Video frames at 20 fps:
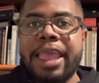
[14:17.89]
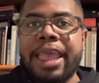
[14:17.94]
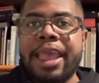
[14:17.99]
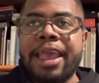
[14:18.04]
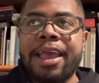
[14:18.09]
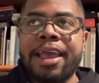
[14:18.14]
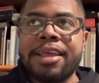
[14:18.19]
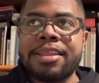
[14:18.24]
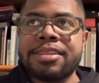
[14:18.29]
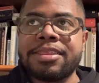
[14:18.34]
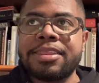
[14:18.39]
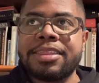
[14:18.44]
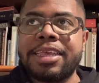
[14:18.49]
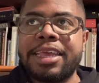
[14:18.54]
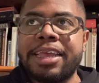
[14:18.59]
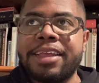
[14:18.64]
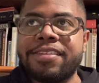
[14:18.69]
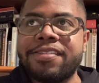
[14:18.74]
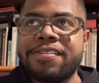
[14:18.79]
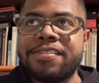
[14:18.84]
And
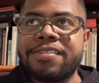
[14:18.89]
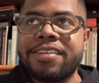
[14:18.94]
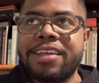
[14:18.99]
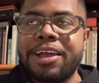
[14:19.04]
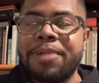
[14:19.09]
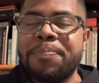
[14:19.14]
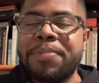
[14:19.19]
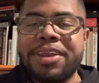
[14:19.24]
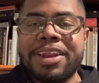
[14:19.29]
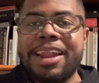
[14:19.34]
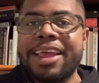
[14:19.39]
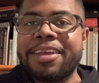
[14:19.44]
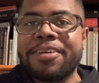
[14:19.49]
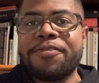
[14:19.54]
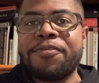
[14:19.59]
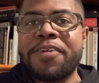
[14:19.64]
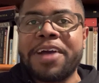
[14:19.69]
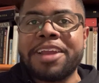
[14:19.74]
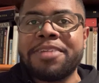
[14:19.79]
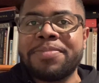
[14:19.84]
it's a bit like a
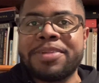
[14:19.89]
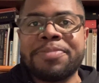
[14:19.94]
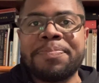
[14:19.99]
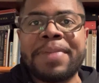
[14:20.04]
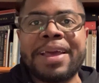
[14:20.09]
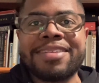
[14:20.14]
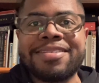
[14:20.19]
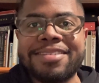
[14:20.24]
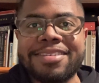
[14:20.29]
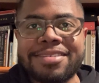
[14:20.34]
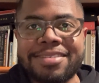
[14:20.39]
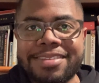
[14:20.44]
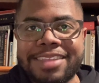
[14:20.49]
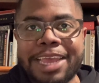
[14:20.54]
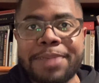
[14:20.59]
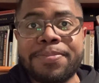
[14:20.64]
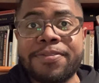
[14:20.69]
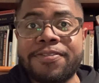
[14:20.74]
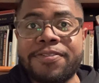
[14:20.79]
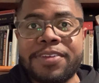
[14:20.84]
Feynman method
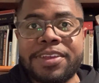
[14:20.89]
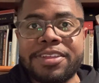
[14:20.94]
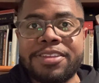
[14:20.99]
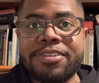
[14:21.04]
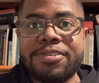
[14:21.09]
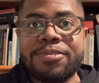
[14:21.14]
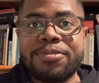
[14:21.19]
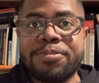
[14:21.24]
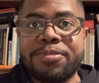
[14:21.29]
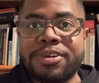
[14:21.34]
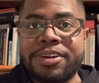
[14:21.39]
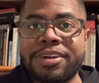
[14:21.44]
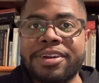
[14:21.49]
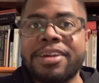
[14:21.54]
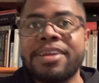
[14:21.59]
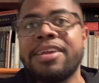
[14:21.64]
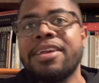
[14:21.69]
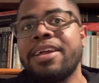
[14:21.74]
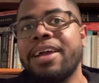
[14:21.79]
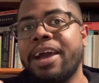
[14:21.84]
type of video,
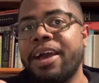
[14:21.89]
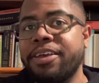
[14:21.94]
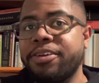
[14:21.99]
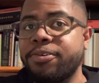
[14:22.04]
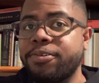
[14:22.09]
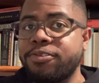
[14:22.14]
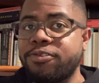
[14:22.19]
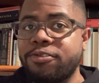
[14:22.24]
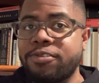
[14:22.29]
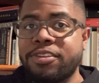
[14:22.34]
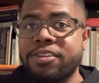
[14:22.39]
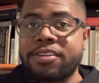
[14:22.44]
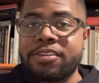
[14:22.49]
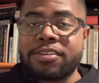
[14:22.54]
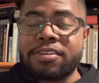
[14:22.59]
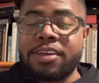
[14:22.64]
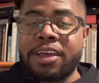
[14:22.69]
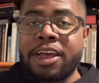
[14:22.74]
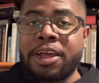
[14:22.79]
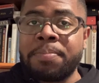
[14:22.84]
where I go through
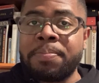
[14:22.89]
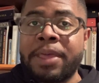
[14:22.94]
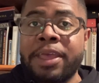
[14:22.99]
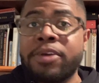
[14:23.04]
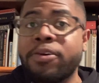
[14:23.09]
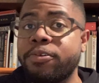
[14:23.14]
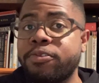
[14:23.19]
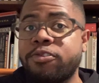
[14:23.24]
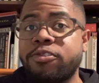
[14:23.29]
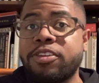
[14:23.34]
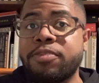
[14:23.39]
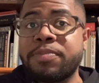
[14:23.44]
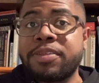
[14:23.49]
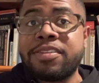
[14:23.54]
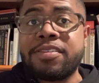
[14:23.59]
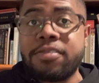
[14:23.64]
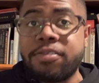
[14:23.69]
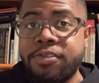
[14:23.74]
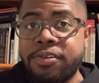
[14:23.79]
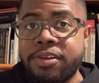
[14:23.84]
the
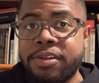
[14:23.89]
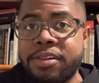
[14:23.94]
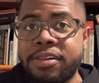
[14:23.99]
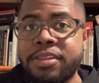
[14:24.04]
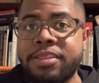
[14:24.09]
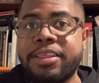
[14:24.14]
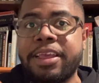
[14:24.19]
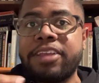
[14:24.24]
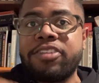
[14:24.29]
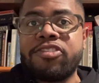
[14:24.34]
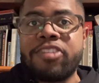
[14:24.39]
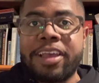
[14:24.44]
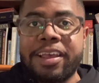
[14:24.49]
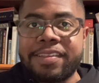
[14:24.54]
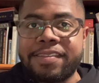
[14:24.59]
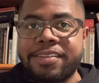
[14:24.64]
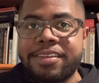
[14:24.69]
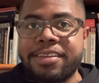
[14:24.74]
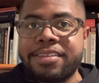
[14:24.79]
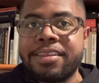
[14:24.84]
material,
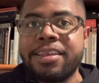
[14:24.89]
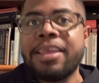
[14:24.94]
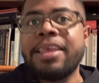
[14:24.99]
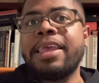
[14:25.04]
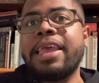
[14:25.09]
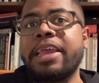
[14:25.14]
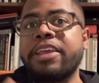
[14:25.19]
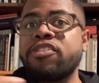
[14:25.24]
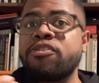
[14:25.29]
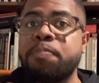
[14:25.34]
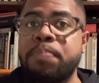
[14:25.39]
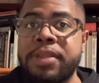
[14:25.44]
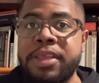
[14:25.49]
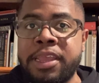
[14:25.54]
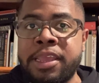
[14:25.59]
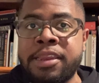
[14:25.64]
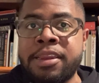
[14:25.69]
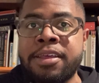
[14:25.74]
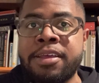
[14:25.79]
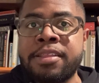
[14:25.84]
digest it,
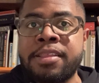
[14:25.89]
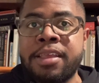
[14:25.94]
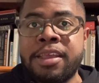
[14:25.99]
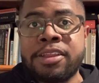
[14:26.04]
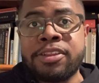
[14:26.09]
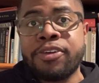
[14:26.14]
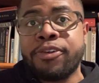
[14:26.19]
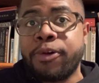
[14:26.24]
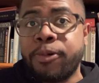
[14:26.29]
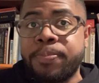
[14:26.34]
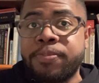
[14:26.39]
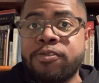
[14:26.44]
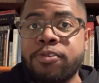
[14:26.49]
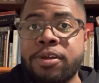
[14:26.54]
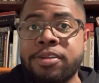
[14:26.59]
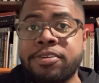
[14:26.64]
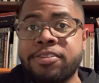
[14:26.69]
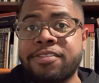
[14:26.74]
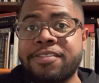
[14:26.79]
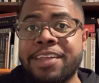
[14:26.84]
explain it in the hopes to
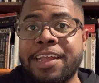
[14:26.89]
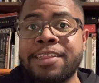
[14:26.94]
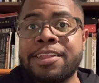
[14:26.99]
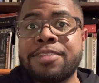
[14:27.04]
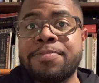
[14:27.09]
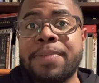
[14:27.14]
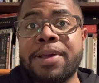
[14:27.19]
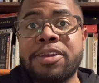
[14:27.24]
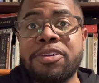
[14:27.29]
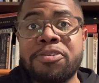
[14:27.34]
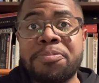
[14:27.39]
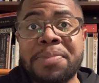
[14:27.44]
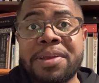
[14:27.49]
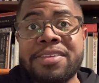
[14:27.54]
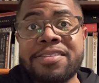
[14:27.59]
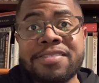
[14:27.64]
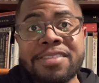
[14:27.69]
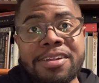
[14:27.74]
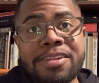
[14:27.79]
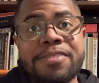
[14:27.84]
understand it better
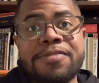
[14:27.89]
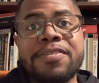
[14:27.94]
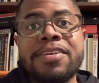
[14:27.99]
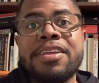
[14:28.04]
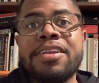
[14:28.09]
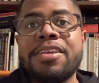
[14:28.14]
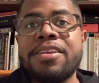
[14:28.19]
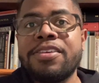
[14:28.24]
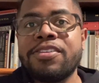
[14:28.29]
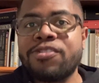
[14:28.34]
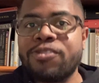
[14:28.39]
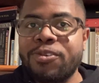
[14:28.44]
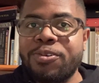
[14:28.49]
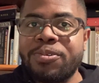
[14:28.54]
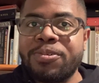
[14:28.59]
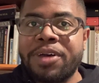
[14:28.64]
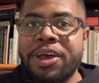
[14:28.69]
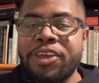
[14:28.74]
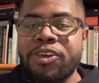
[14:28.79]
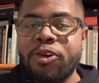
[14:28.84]
myself.
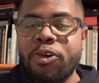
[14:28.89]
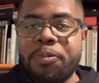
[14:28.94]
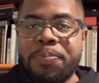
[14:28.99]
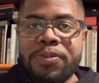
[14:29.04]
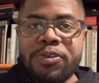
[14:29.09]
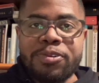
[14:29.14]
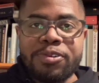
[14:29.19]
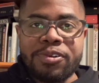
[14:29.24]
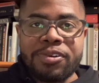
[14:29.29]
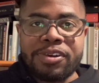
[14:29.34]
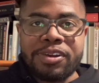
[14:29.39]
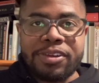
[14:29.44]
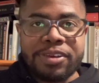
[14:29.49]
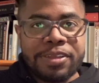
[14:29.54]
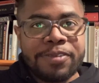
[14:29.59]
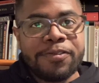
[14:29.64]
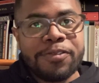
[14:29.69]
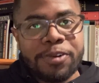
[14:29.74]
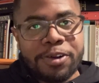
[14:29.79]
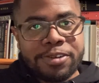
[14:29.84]
So I hope you are
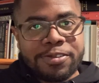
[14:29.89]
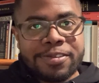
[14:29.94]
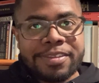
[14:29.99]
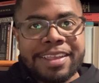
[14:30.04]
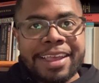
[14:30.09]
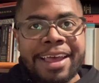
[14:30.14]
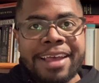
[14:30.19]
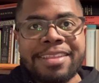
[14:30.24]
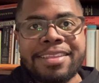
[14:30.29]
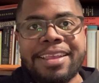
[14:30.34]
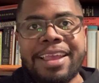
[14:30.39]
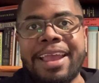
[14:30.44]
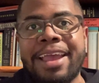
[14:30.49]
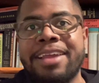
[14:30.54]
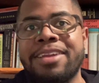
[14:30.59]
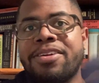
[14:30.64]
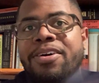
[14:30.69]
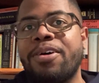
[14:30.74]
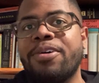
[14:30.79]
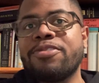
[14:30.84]
looking forward to that.
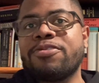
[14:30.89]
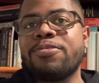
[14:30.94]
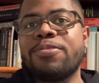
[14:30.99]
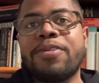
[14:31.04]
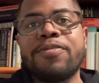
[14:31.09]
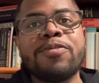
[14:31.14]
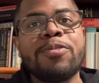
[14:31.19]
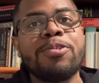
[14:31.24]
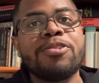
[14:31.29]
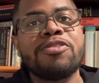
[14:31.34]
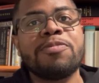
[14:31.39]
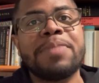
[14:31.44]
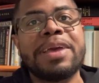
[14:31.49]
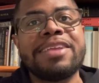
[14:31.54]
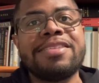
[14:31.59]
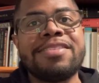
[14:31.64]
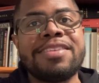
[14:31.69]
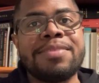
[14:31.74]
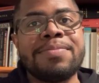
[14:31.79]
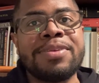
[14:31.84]
And also, of course,
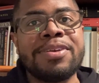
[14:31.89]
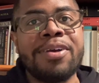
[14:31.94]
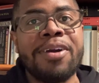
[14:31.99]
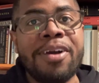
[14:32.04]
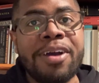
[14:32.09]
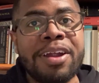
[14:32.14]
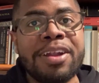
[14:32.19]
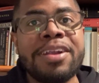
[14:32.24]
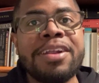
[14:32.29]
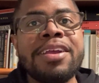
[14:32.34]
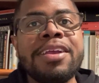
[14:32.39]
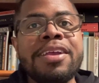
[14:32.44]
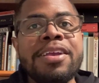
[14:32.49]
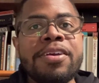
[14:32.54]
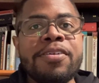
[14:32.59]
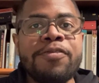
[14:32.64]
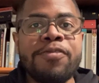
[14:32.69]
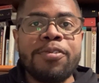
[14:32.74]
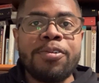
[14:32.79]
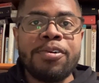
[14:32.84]
my TBR
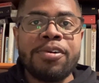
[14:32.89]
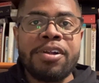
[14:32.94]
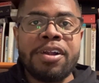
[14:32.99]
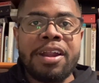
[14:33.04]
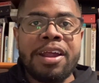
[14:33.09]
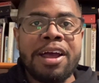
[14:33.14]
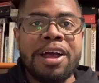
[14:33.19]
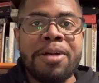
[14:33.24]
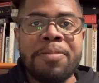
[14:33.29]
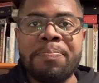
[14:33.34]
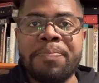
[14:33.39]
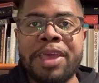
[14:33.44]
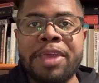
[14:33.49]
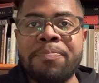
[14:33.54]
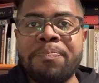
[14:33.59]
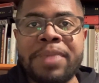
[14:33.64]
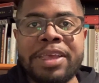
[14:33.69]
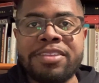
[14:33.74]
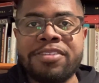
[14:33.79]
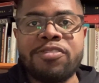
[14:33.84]
for my
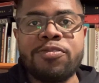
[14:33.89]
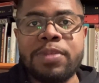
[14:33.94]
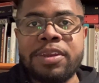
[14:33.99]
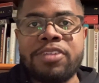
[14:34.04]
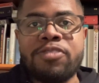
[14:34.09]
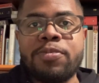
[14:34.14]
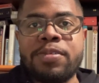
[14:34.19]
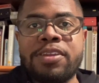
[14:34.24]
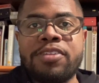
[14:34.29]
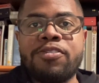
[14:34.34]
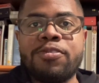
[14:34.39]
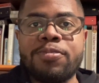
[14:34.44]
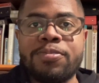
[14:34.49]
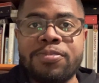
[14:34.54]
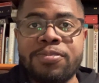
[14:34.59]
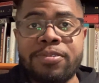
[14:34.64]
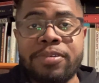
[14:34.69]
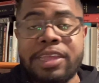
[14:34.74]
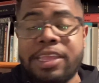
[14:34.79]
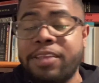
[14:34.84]

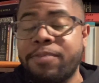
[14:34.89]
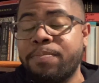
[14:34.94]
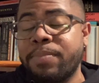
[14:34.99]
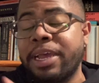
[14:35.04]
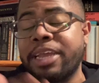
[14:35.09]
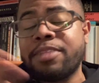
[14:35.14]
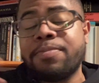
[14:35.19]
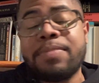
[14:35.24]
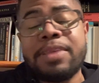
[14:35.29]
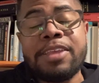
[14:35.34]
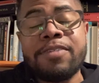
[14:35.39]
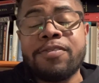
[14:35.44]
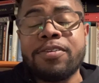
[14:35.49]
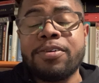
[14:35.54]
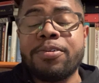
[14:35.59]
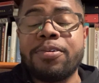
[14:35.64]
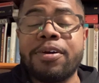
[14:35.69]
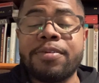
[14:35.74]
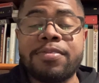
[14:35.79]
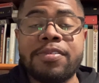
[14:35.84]
mid-2022, it might even
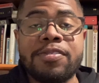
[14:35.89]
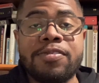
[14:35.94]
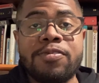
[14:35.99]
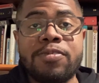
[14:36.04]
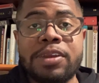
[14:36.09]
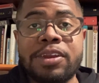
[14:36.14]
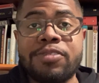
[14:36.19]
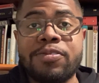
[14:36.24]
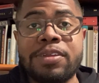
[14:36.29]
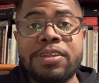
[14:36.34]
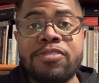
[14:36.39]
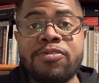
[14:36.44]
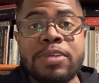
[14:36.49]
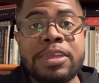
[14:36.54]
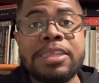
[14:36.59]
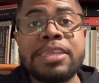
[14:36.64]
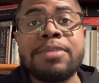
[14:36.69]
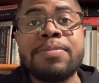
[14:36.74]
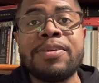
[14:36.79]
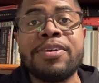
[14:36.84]
go out to
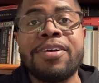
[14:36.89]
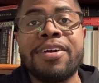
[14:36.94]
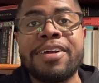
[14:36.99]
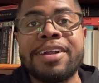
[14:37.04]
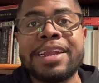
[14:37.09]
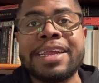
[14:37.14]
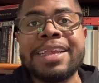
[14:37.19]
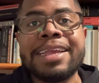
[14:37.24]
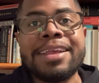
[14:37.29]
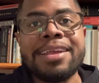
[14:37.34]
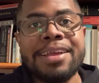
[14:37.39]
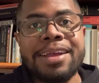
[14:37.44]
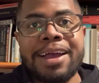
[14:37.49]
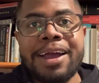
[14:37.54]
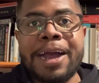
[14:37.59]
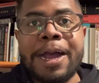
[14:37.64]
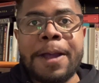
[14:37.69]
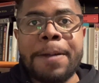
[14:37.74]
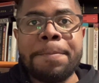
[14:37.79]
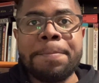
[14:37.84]
2023 TBR.
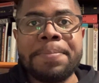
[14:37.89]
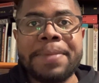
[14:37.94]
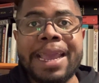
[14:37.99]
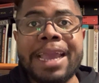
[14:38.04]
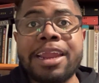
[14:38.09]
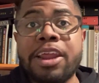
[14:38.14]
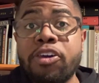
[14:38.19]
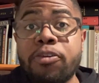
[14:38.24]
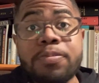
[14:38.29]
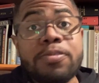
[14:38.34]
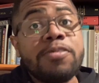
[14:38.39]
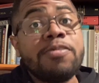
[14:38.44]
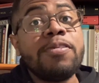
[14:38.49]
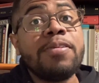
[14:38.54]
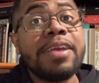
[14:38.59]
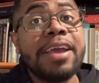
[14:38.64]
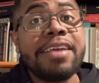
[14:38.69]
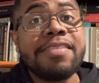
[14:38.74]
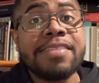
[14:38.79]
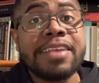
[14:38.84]
And I hope to see
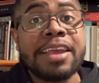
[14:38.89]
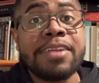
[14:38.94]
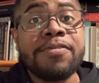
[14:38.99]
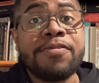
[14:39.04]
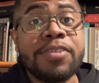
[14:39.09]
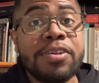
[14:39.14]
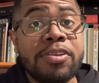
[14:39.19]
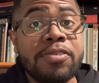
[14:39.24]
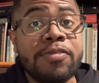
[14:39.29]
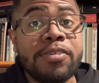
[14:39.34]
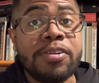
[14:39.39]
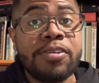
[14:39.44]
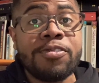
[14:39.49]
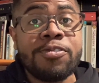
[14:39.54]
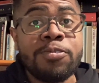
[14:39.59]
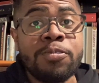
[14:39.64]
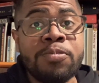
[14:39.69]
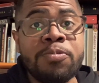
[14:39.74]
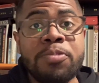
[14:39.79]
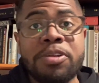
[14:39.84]
you guys again very, very
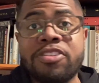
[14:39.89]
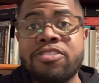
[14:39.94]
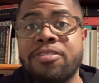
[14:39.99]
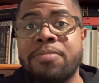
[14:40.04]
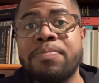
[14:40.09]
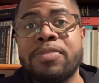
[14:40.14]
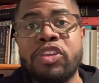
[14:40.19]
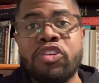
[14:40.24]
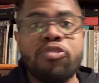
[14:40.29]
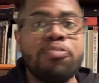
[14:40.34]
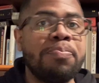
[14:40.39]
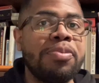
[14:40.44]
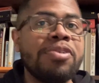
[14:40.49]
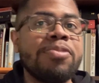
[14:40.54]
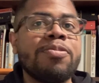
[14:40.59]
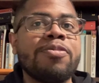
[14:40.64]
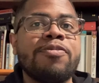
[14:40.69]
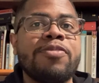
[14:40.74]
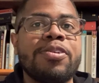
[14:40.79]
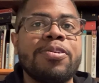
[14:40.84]
soon with some new
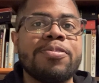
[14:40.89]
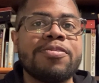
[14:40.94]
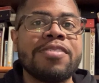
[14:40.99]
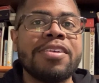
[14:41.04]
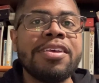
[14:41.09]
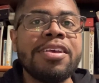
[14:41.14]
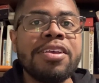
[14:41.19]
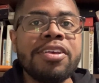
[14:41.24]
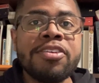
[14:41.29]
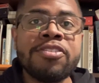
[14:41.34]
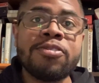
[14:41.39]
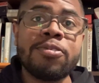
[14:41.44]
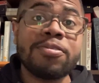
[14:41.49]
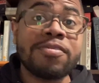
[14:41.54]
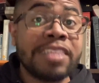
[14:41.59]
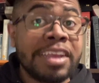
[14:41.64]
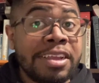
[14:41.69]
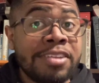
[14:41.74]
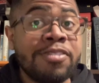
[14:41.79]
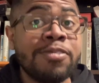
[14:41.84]
book reviews. So
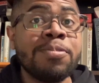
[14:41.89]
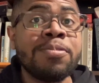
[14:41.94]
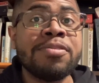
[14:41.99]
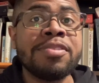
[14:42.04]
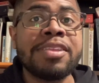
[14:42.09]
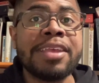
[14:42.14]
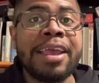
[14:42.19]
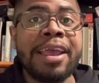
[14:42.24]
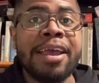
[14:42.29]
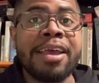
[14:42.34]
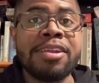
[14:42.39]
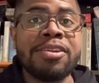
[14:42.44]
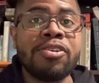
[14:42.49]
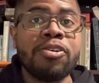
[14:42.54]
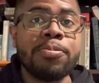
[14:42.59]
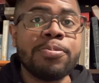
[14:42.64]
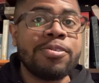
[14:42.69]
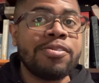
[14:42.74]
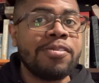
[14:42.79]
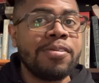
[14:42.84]
stay tuned and
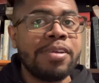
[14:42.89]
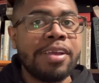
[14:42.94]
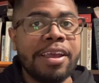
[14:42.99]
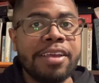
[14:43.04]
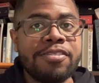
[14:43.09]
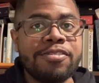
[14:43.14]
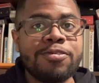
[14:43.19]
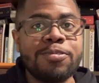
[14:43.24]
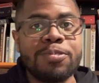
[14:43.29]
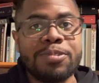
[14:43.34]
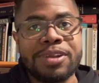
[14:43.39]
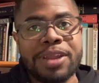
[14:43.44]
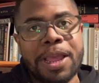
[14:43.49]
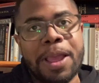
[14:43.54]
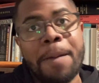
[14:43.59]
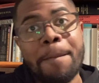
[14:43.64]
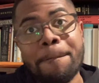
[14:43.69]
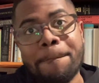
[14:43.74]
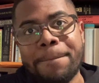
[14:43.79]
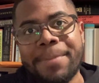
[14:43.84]
hope to see you guys soon.
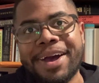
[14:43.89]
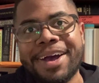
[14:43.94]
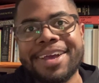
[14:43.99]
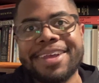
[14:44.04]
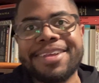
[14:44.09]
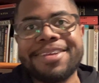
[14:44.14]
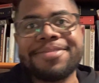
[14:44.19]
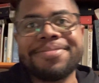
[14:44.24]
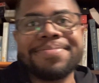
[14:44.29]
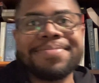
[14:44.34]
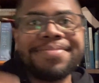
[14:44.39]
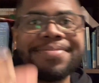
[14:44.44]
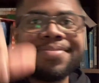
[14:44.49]
Bye.